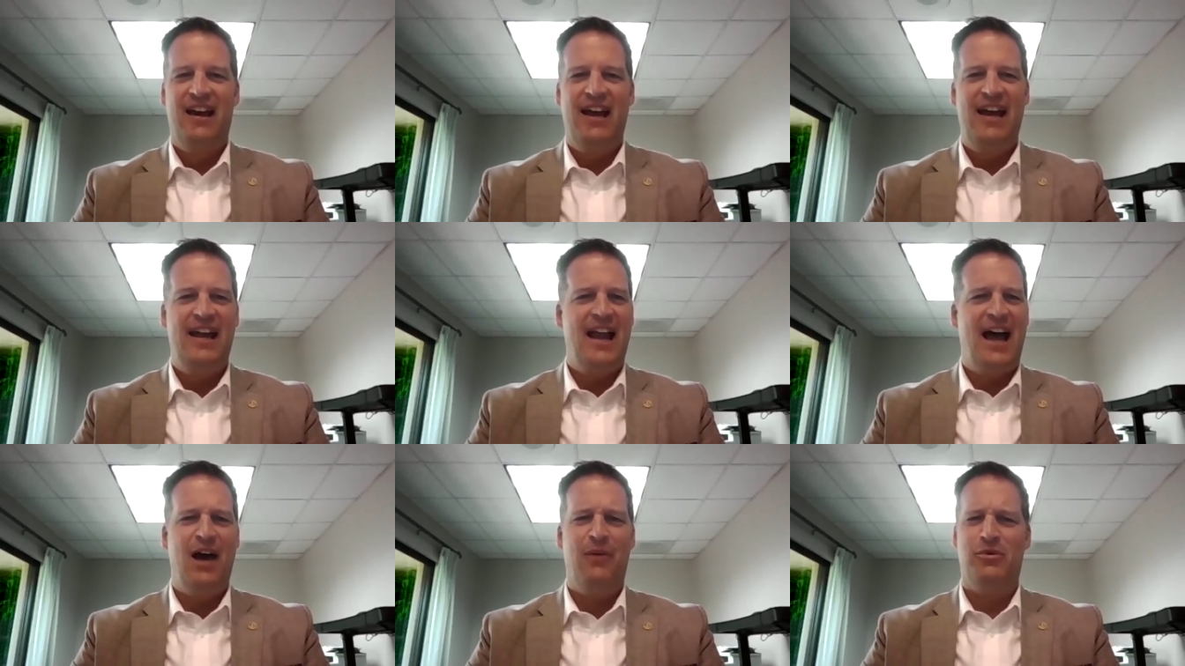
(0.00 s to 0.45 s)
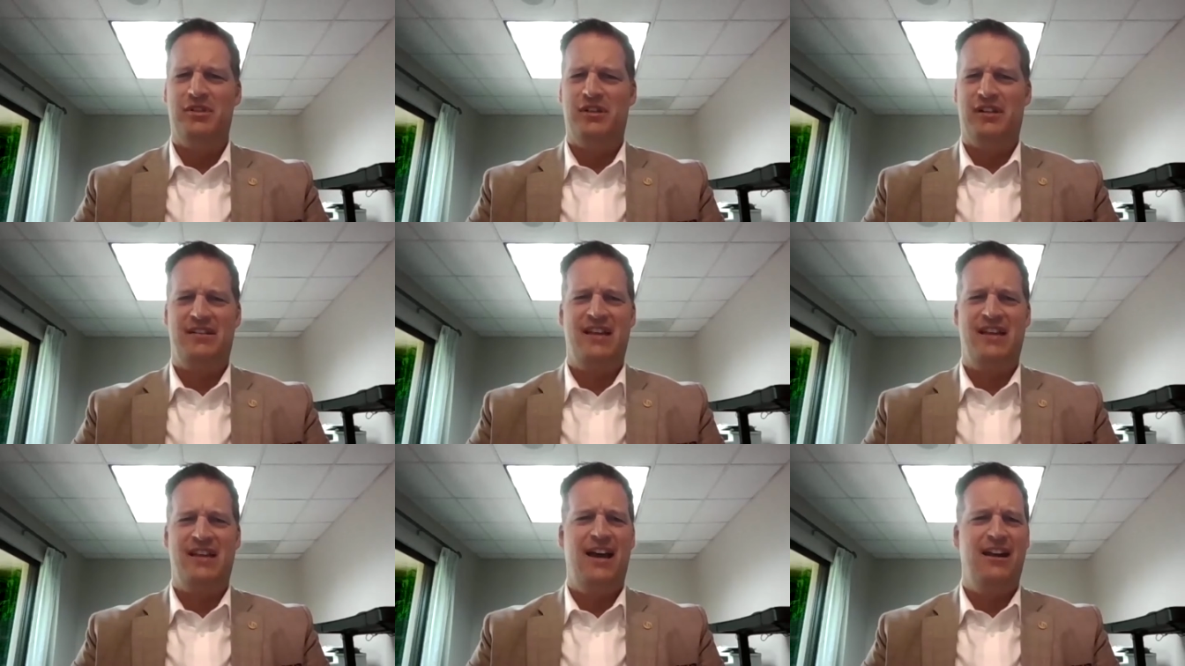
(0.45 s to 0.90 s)
And I was
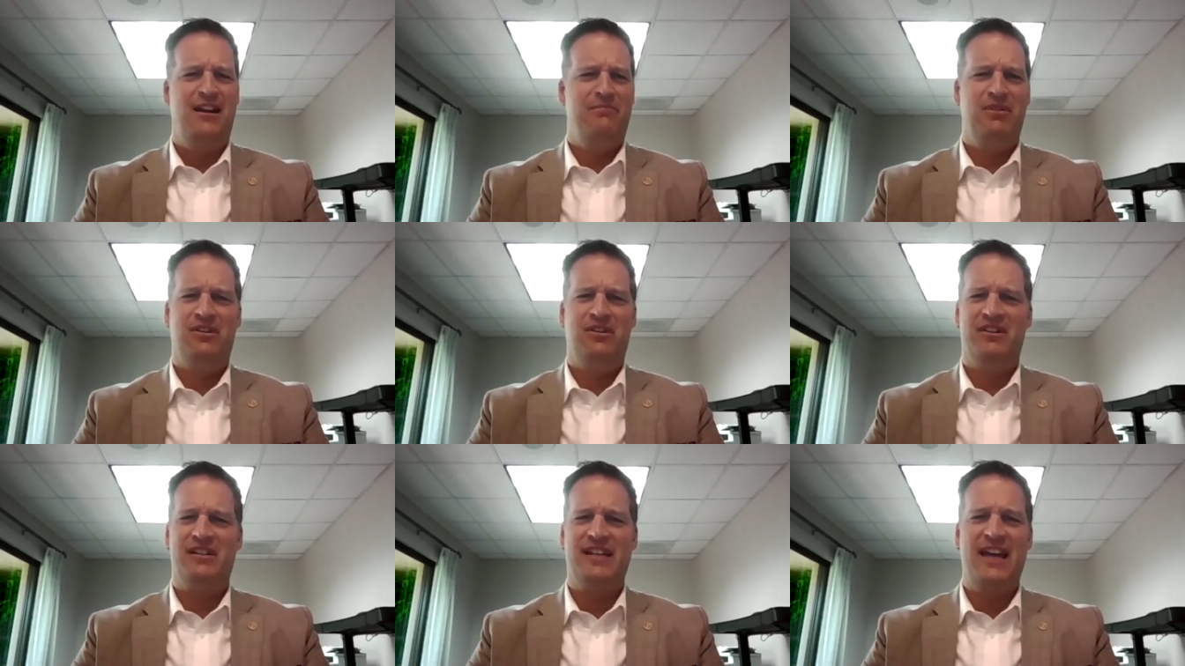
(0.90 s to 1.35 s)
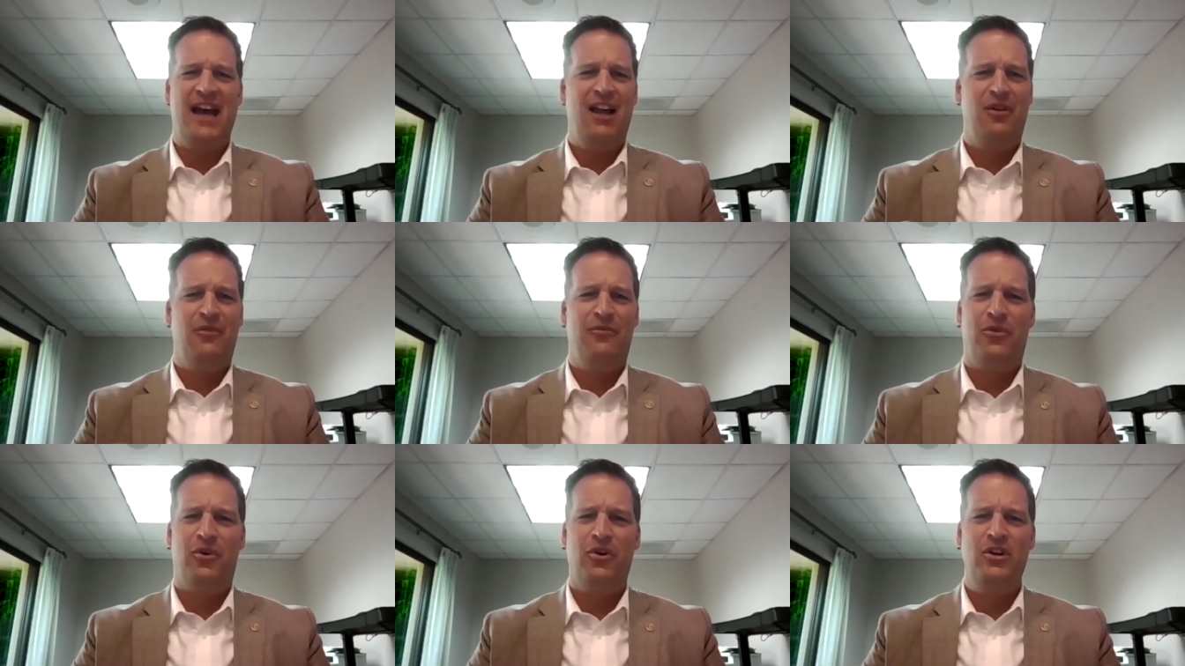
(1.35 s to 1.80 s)
excited because
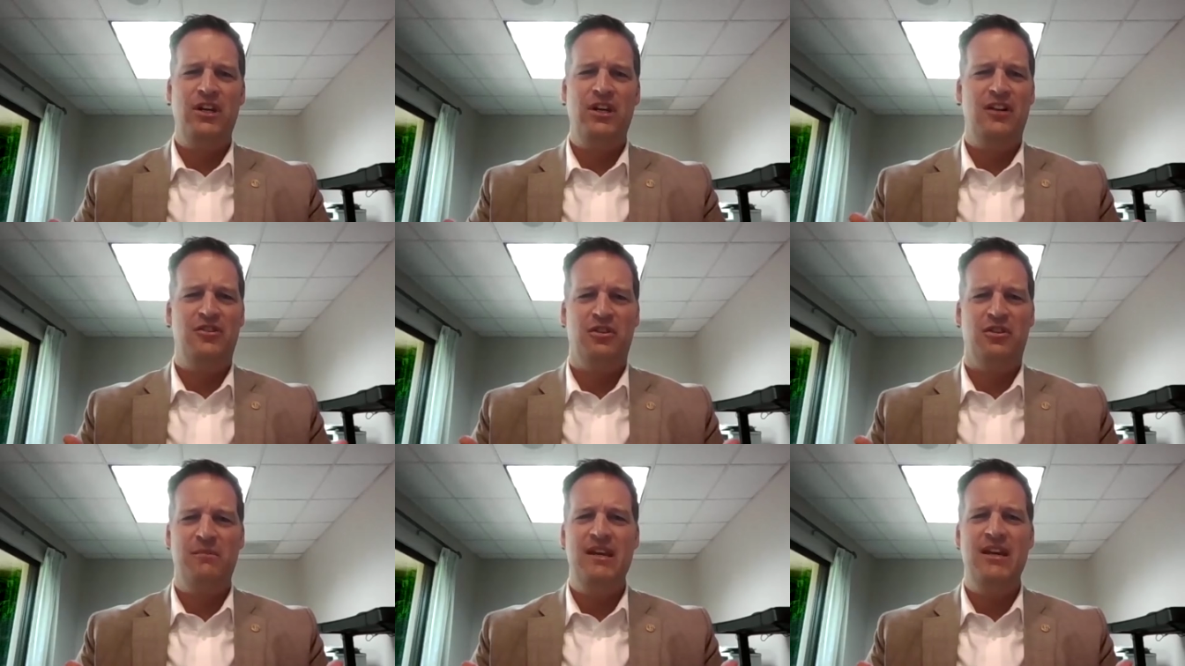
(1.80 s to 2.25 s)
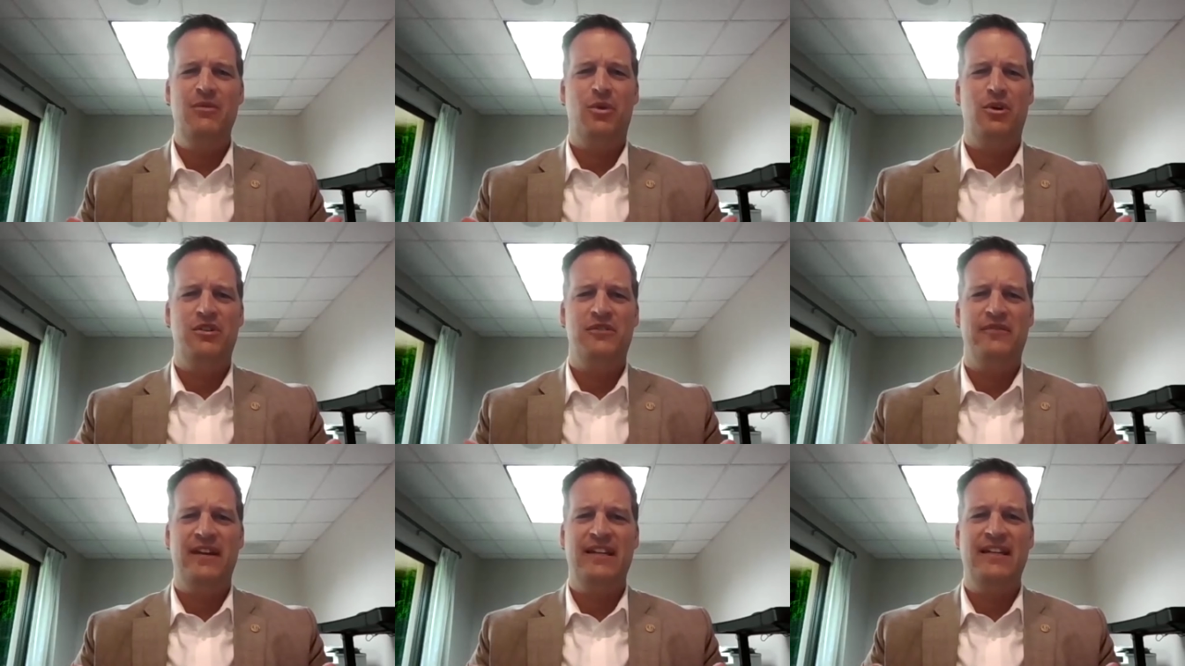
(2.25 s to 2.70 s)
California to me
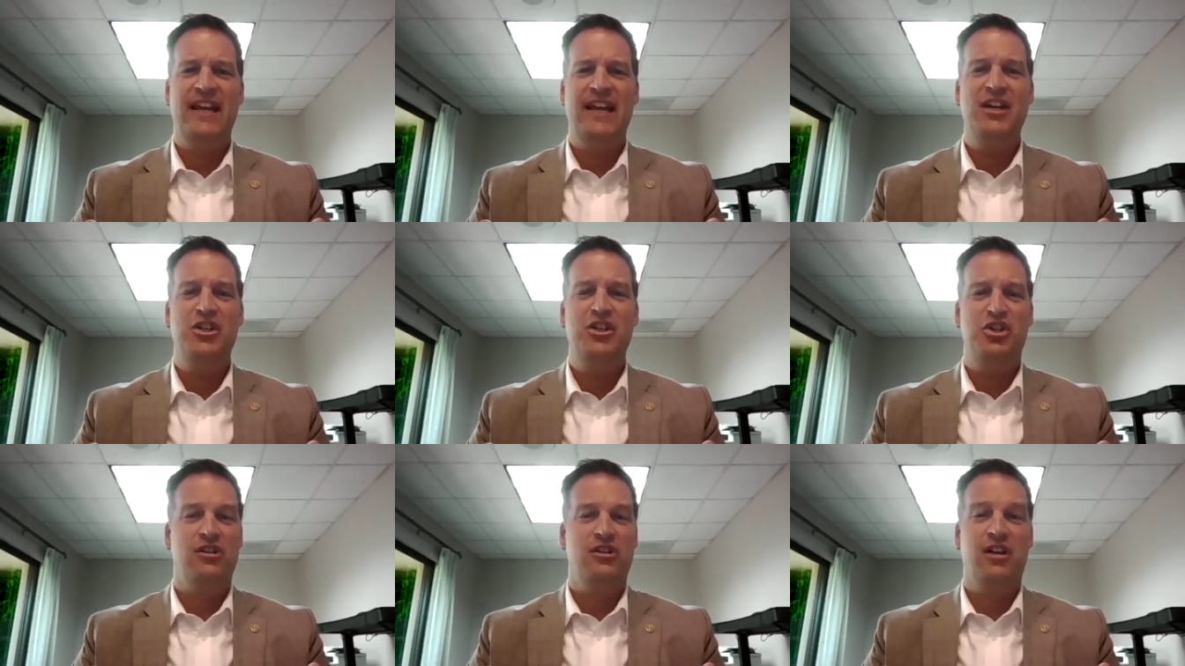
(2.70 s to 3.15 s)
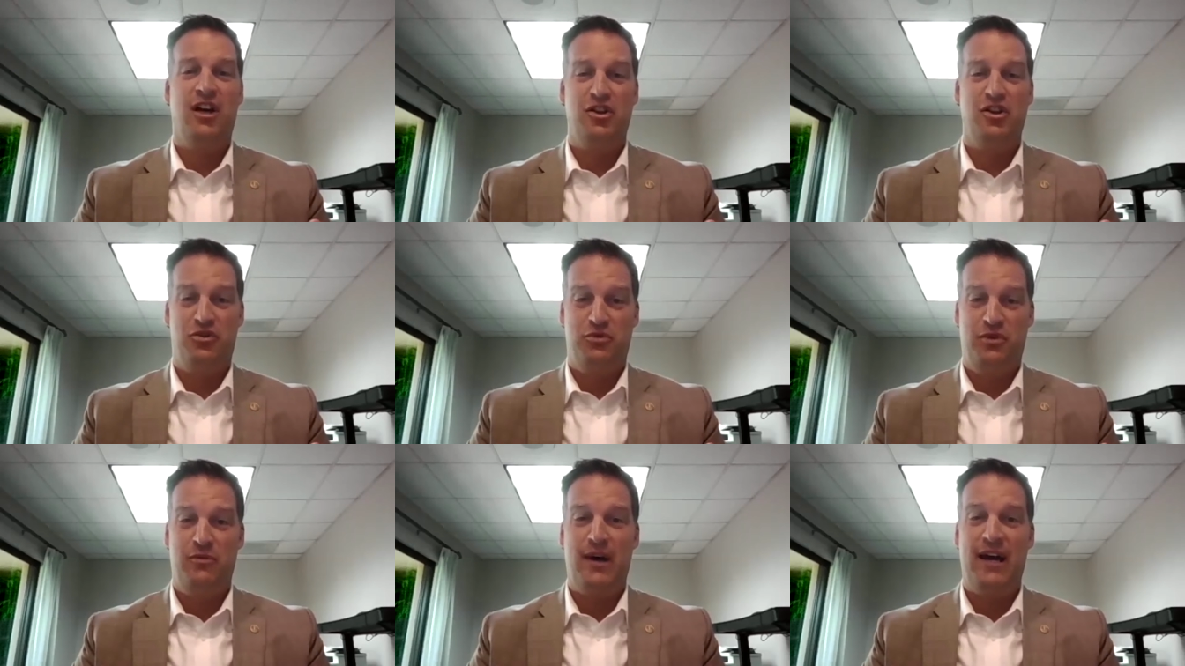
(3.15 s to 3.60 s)
was vacation
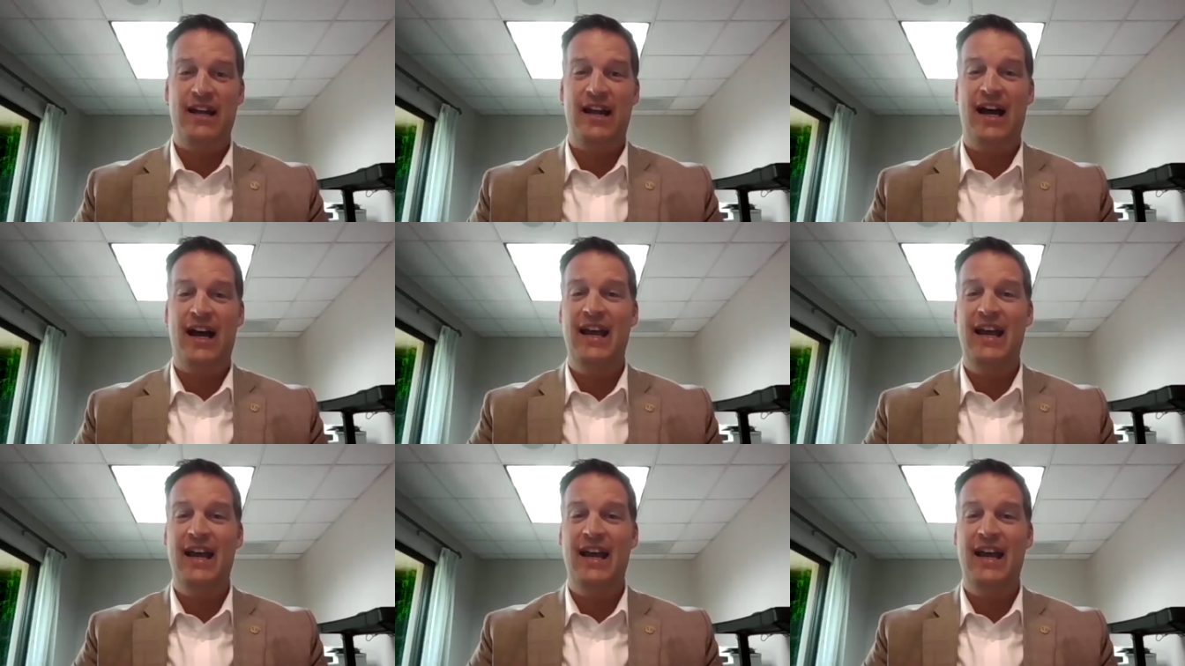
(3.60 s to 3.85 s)
country, right?